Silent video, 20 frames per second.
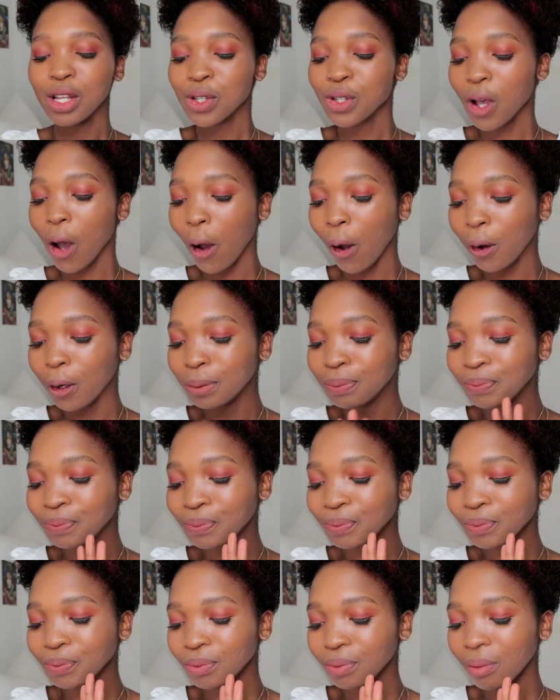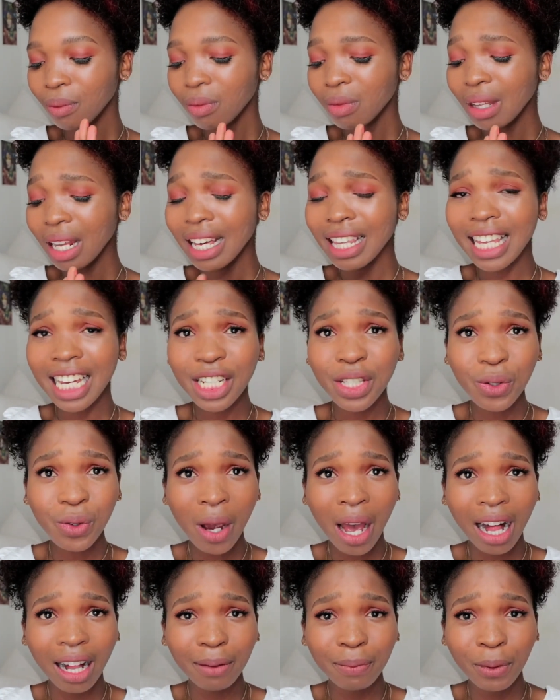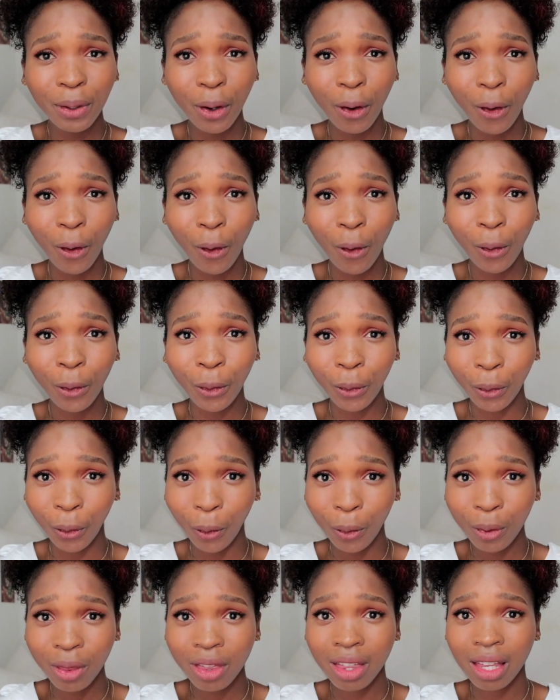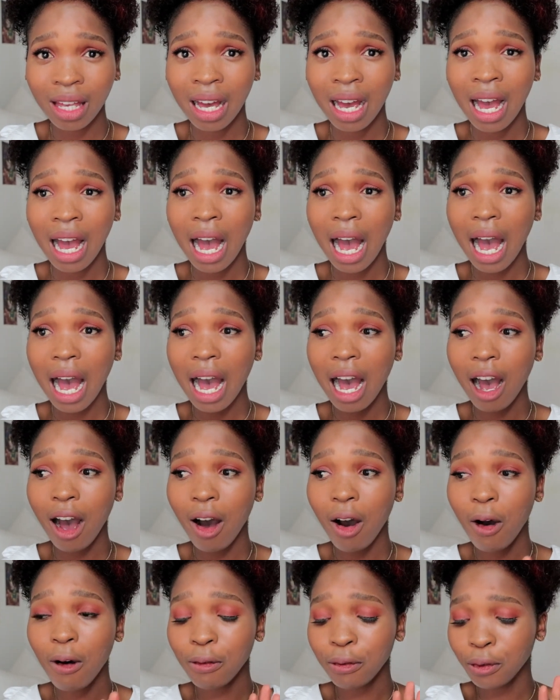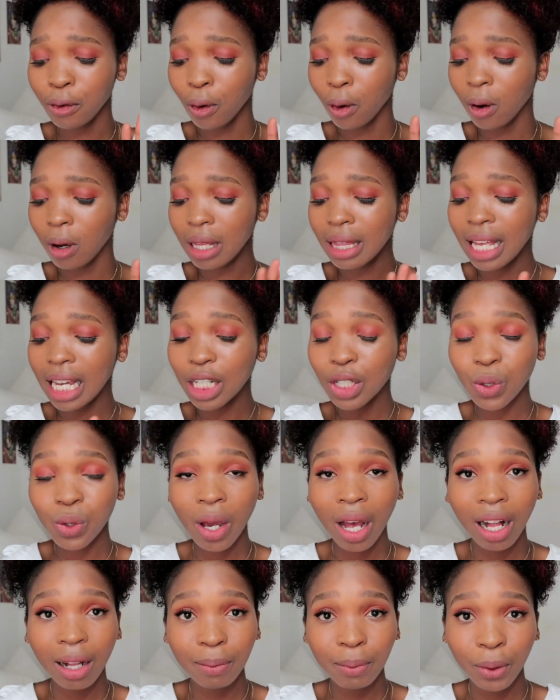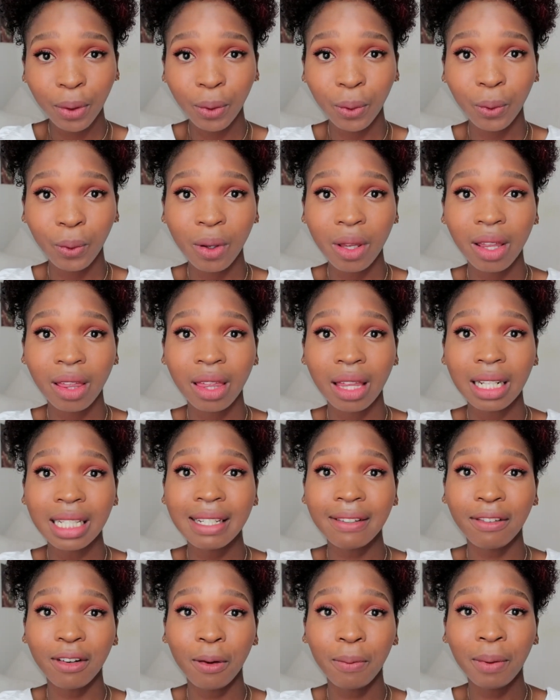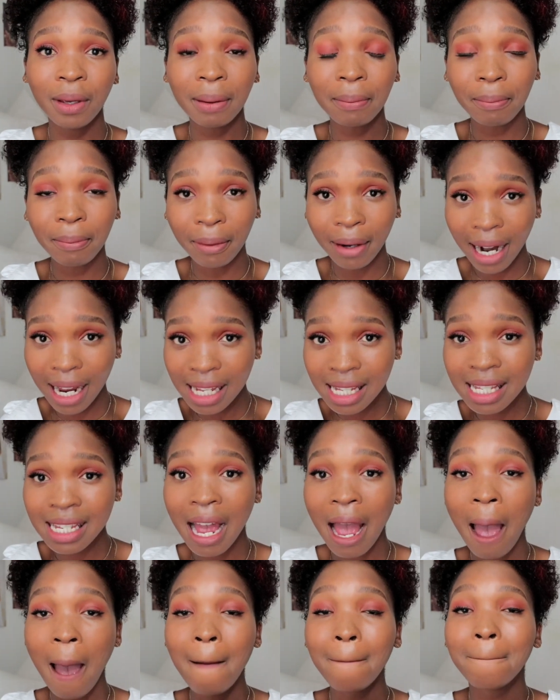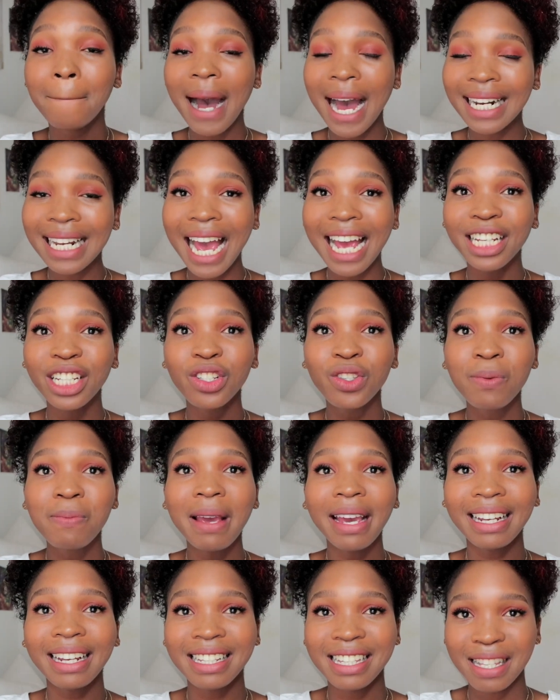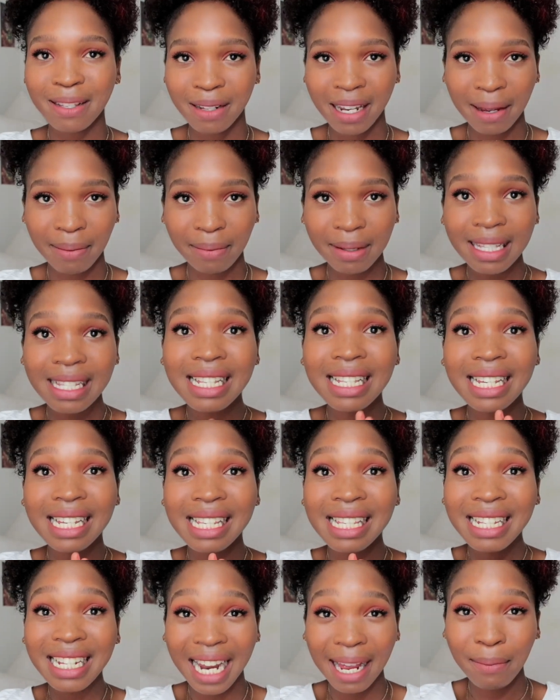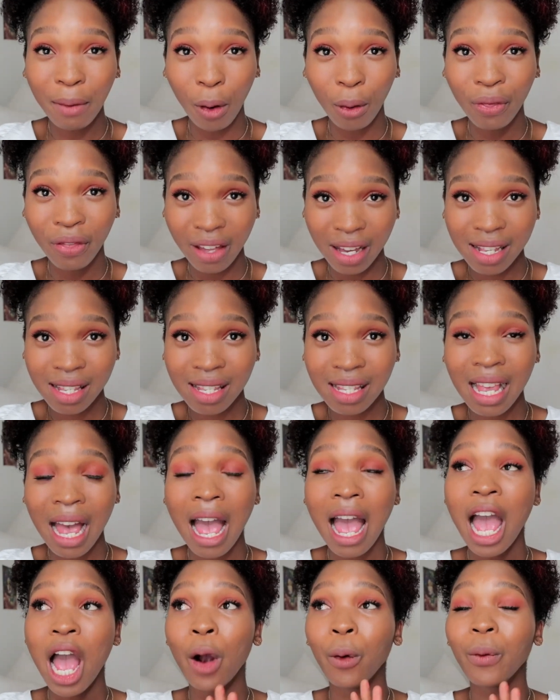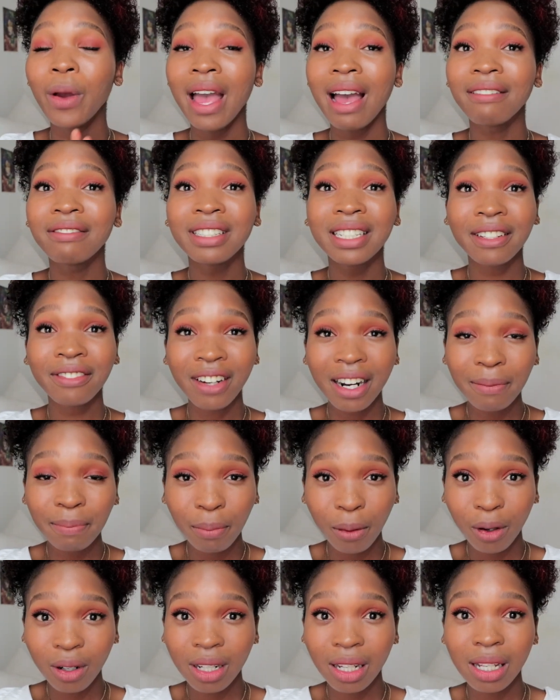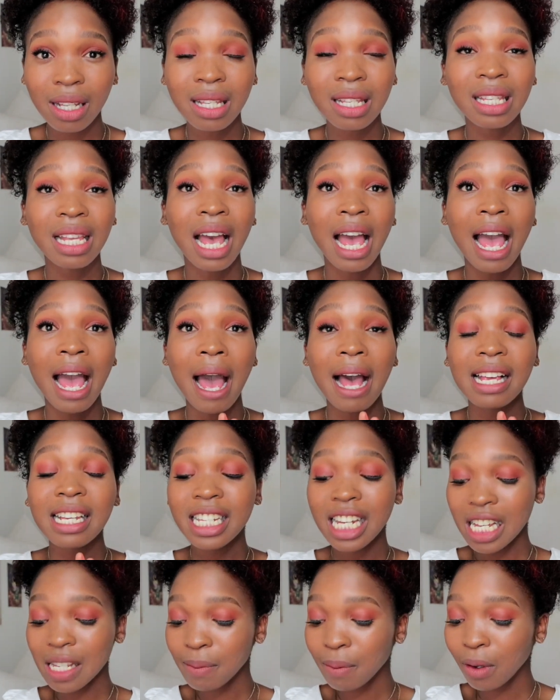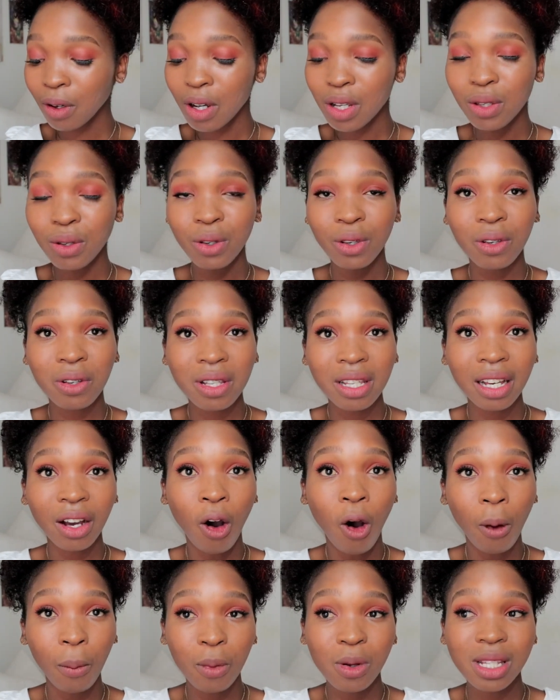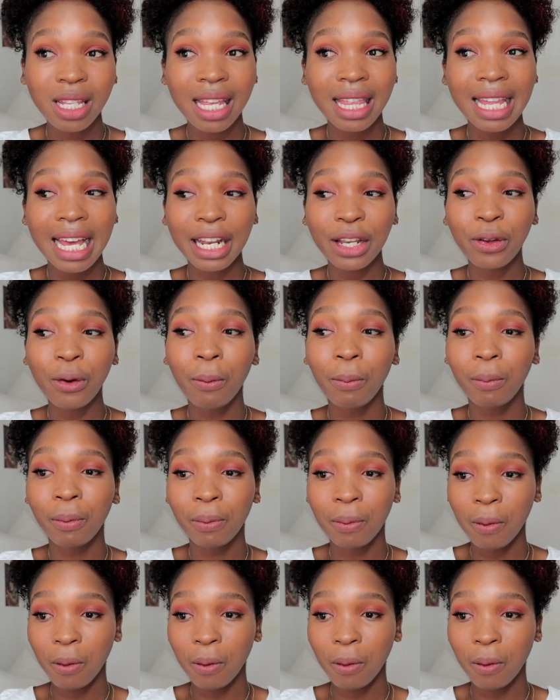so they do help your growth they do help you with developing breast. But I need to a disclaimer on this. We have different bodies. Just because you're using hormones and then your